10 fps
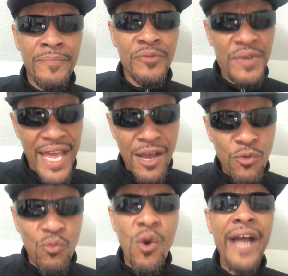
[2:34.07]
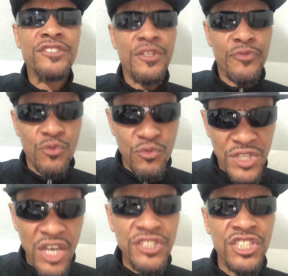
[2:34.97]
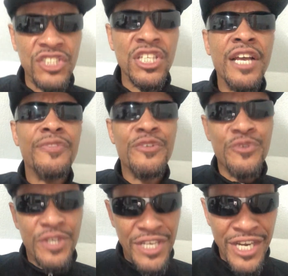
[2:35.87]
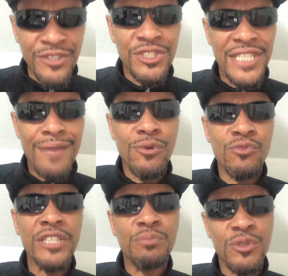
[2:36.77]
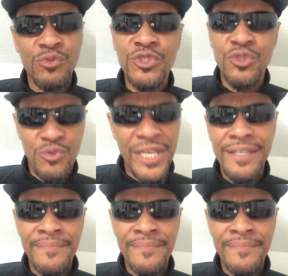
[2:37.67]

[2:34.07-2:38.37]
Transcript: So now watch it through Doncic, then you can understand what Westbrook was doing